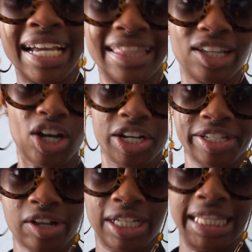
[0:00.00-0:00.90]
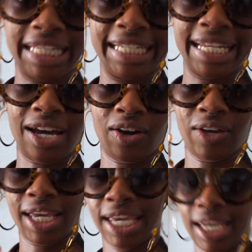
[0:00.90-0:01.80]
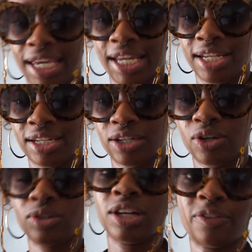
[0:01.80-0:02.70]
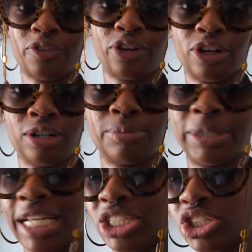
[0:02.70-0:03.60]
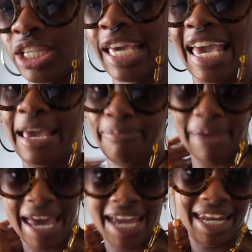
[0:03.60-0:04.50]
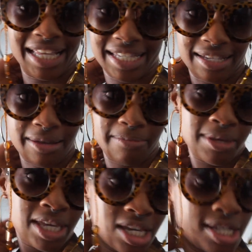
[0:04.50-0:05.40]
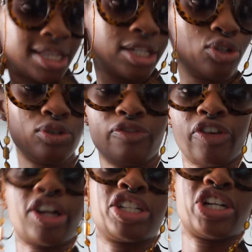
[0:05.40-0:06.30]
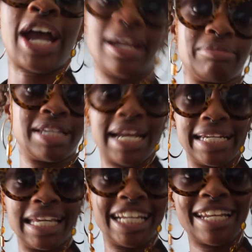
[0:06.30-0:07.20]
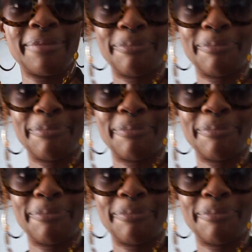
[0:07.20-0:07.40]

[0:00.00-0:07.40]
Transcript: Get the cars all cleaned out and go look for potentially a bed and some little furniture items that I need.